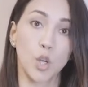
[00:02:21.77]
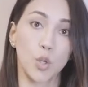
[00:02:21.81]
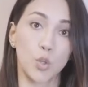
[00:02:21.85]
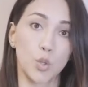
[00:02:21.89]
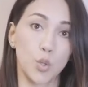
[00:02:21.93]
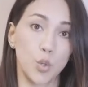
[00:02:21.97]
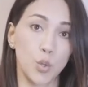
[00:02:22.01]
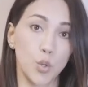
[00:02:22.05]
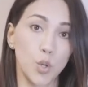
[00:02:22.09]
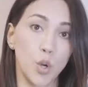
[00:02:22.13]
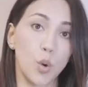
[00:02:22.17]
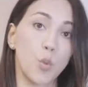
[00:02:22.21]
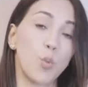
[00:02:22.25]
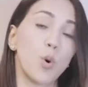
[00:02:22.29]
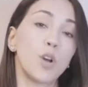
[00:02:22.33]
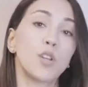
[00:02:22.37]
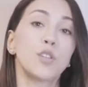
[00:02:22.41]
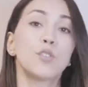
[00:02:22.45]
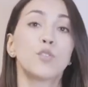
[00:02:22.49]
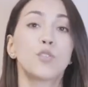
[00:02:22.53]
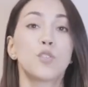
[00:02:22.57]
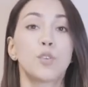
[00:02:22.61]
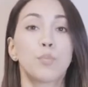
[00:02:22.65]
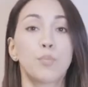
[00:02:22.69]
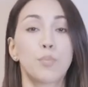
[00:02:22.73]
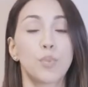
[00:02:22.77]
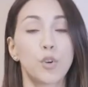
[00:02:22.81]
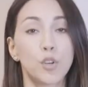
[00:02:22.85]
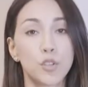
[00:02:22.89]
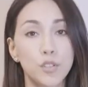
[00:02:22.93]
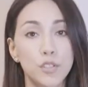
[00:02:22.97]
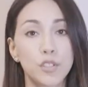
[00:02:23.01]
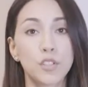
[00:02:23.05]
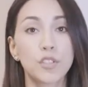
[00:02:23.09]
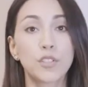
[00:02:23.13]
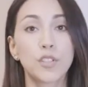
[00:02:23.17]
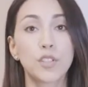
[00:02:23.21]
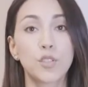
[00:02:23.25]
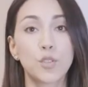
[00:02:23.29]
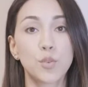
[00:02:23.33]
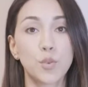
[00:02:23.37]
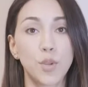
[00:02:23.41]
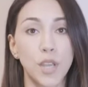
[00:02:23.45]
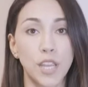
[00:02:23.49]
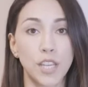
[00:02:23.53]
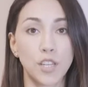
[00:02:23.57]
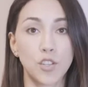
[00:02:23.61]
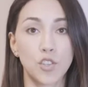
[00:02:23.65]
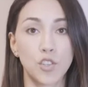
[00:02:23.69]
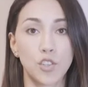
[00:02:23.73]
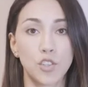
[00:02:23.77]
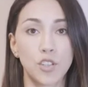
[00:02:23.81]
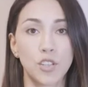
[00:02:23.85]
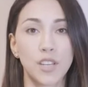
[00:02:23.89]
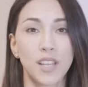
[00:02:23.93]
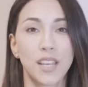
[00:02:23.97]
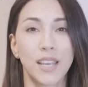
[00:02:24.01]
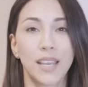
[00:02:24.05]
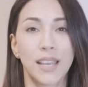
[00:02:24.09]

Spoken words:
to know what is your personal situation